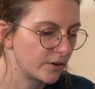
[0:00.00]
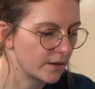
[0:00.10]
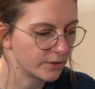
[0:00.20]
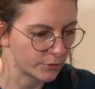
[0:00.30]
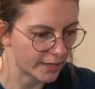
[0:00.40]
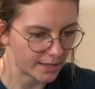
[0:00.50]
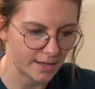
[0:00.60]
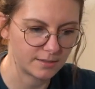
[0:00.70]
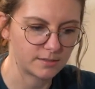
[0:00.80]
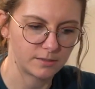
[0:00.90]
out on the Great
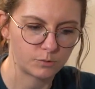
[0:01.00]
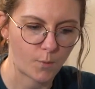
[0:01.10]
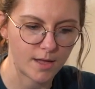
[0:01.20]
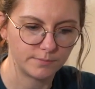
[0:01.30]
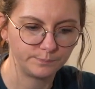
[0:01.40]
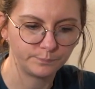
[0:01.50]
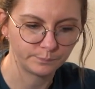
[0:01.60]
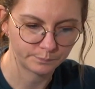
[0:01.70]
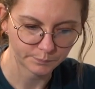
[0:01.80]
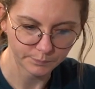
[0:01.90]
Lakes as well. Cool.